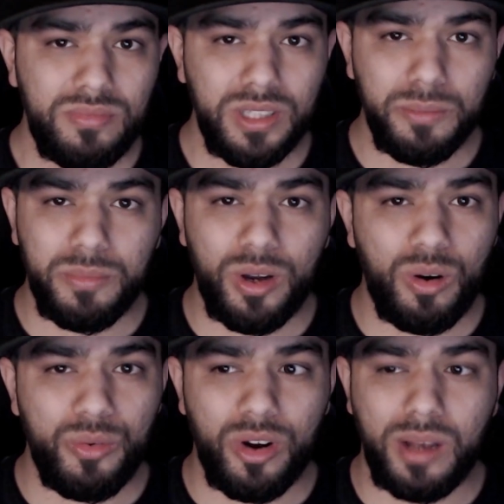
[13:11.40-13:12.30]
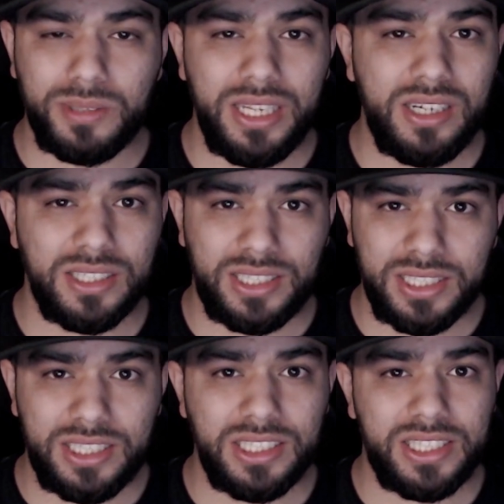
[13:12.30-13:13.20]
But overall, I'm seeing
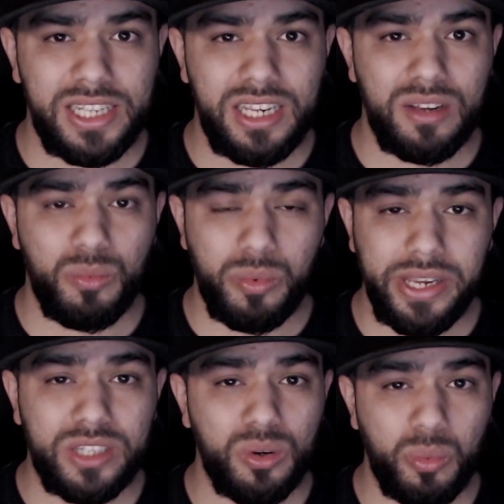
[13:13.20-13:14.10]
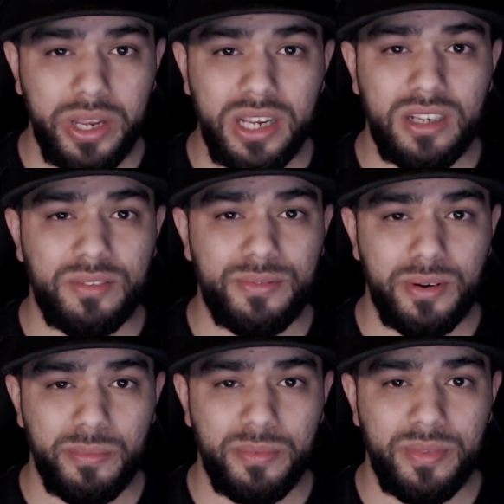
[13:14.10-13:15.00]
consistency week to week
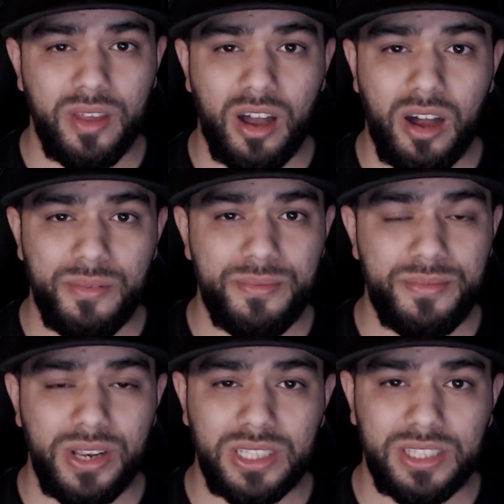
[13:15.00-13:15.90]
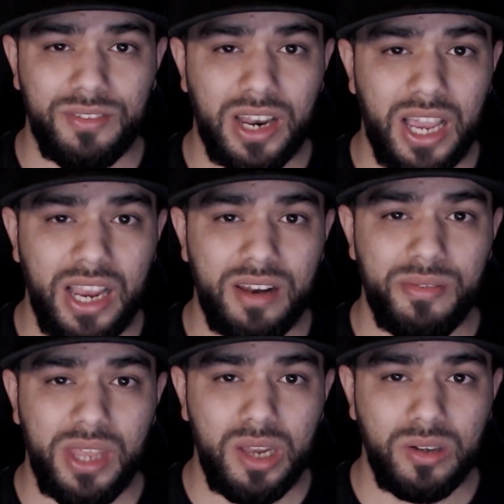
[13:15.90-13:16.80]
from the offensive line of the
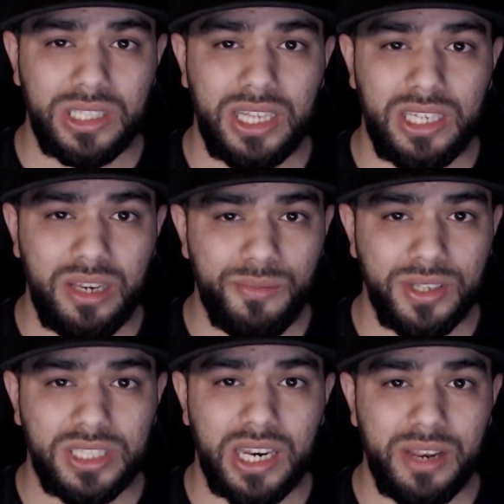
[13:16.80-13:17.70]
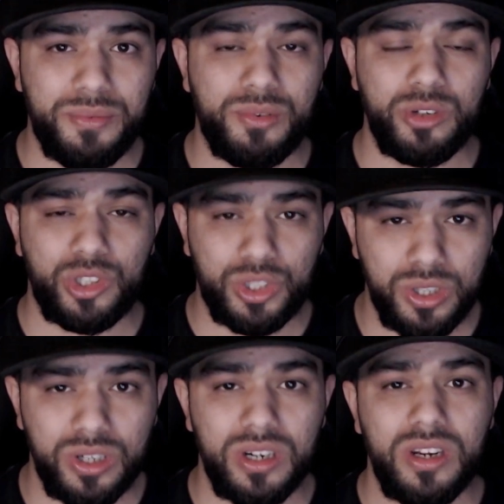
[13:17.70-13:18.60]
Eagles and the defensive line for
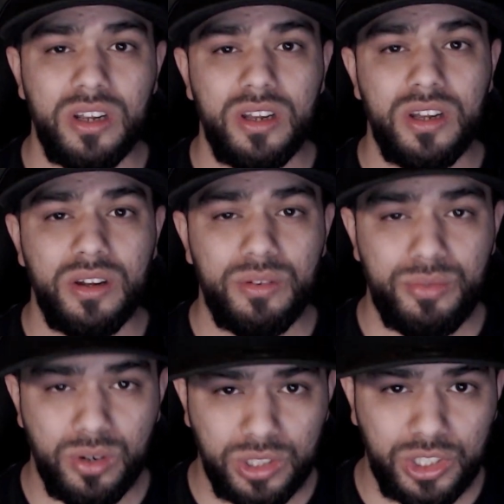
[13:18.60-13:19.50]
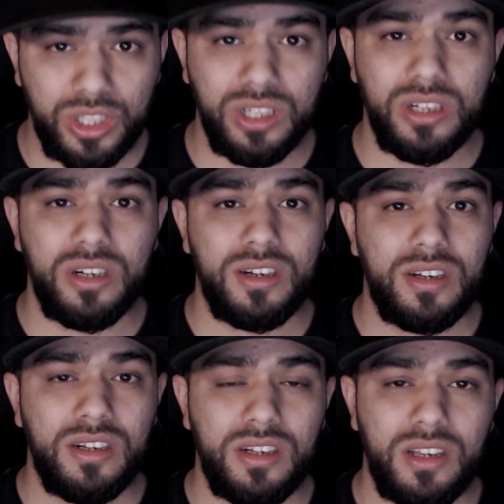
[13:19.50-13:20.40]
sure. For sure.
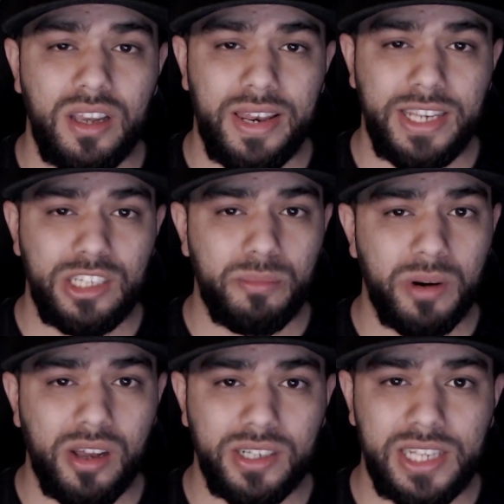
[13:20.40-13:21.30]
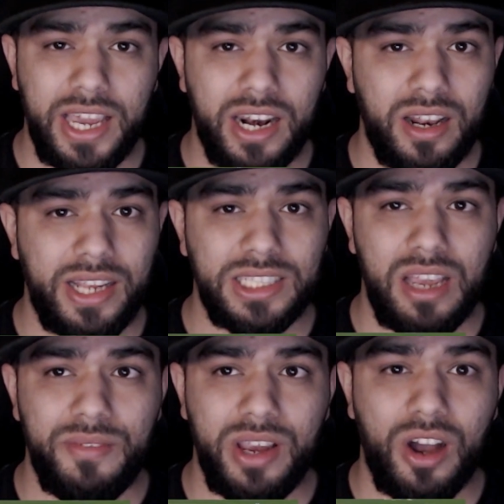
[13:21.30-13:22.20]
And A.J. Brown he's
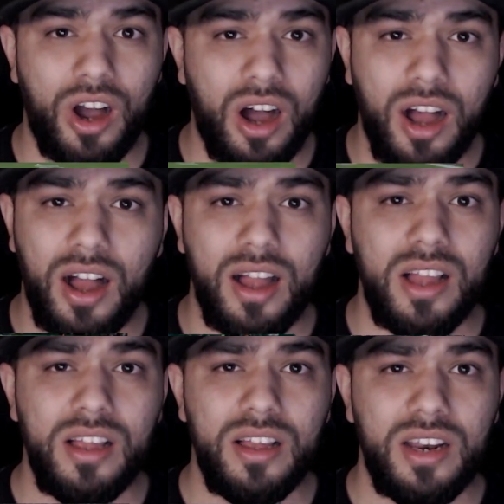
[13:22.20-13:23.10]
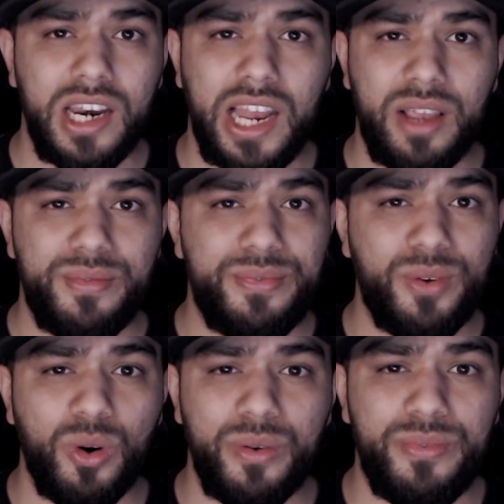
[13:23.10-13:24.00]
having a hot, like
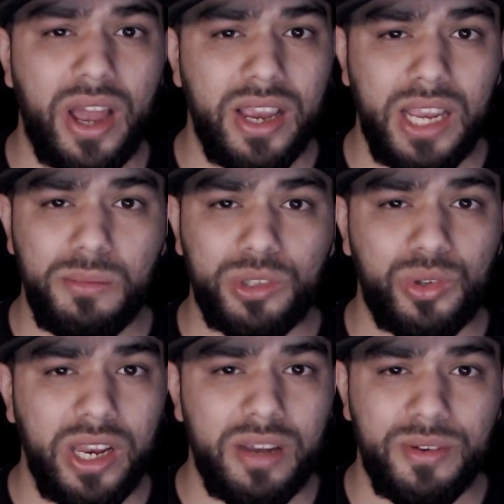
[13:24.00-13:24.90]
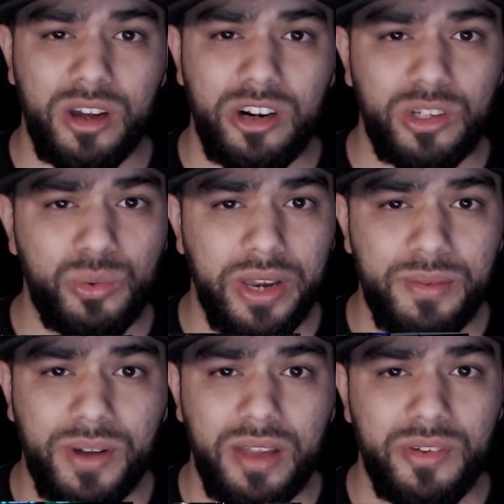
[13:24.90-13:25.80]
4 or 5 game streak of
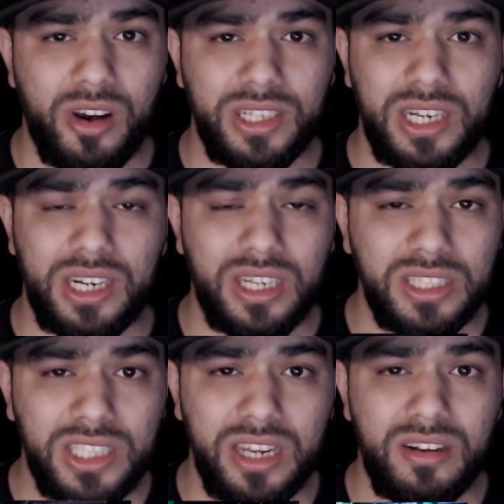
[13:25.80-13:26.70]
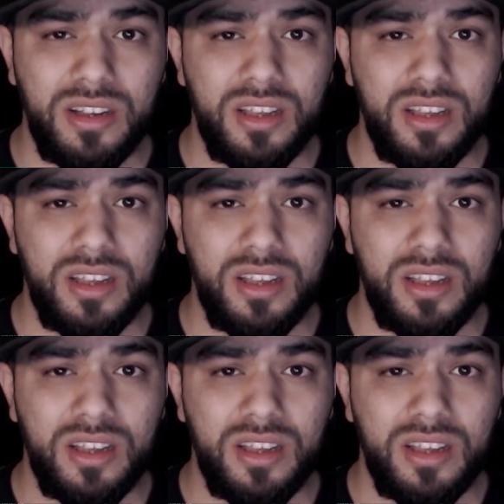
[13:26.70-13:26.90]
125 yards and a touchdown.